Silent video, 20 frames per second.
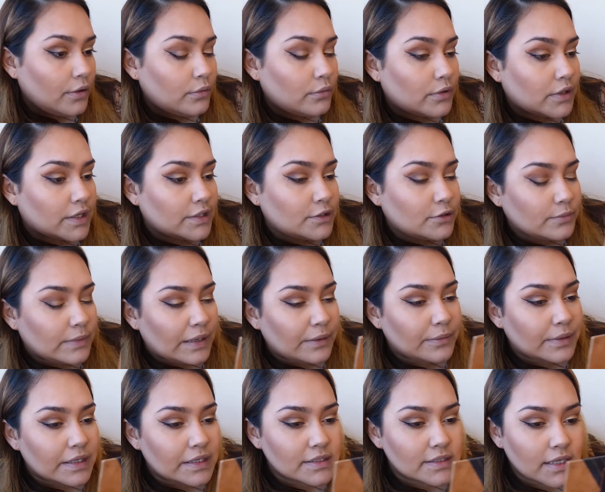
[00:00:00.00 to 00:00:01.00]
When I do my
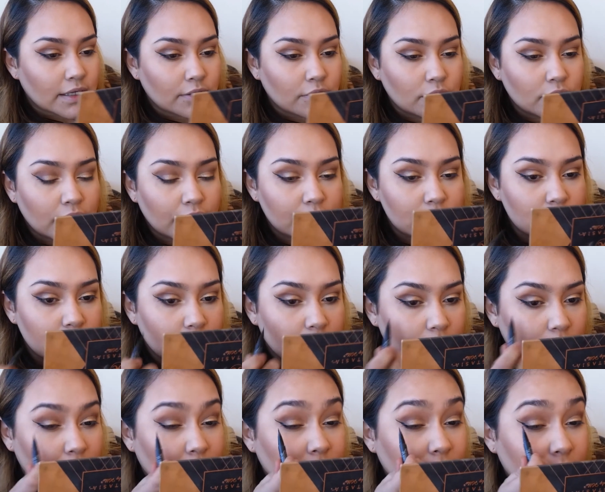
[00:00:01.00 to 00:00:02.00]
wings, I don't like to
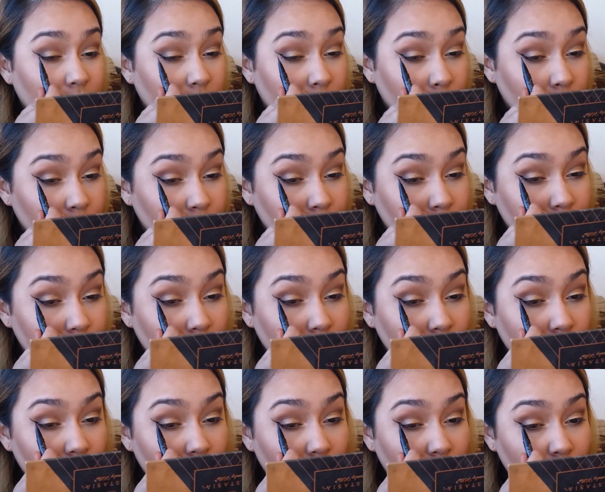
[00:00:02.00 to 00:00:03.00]
connect it
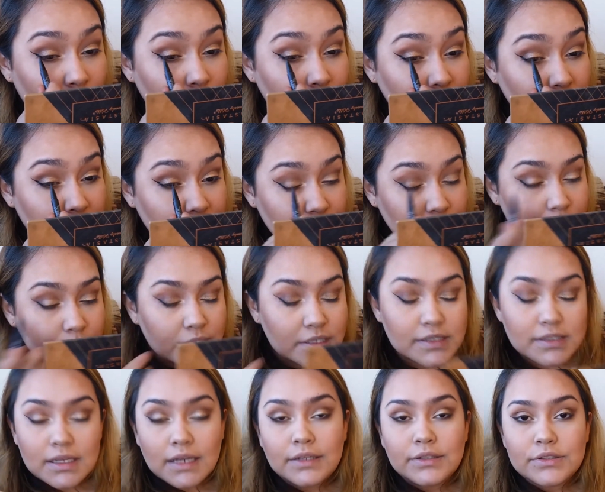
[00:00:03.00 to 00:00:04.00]
all the way through
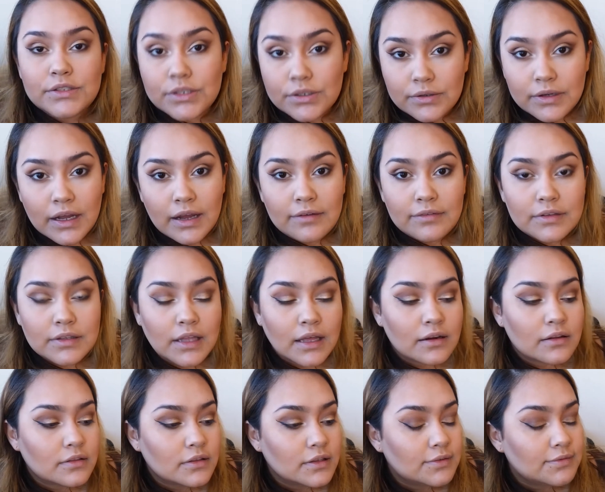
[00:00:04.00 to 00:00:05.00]
because I don't have a
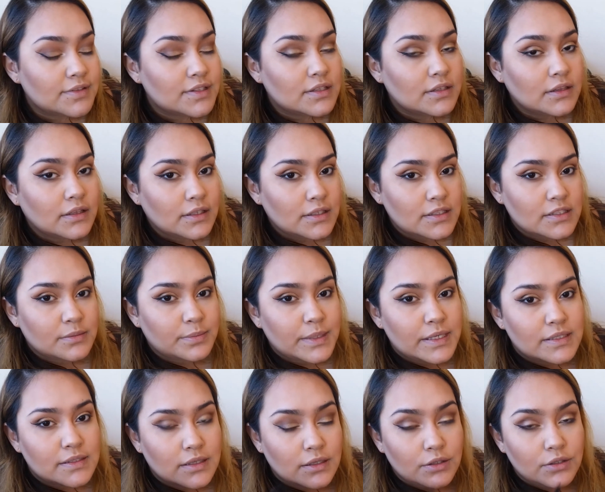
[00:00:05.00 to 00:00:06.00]
lot of lid
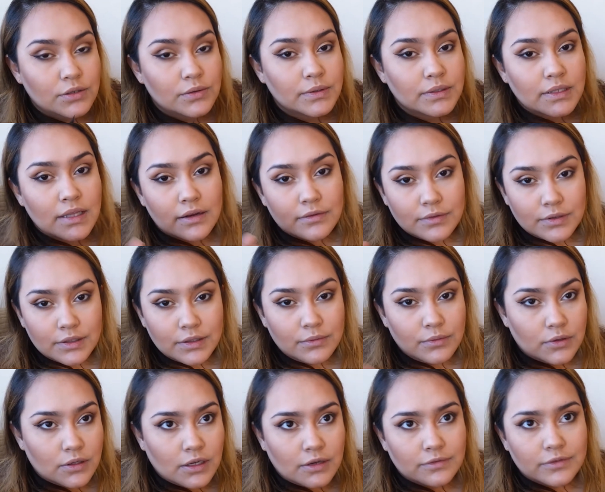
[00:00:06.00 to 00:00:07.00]
space, and doing that really
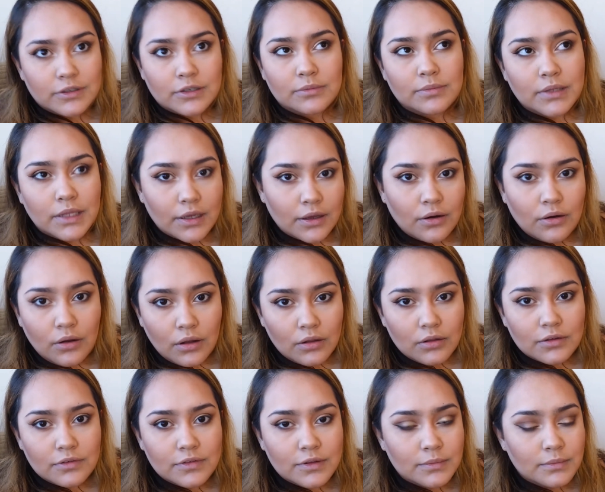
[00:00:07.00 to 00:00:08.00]
will cover up like all
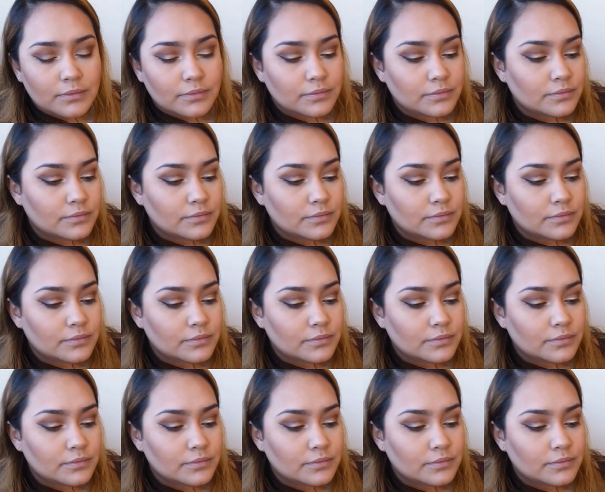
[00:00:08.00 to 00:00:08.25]
of the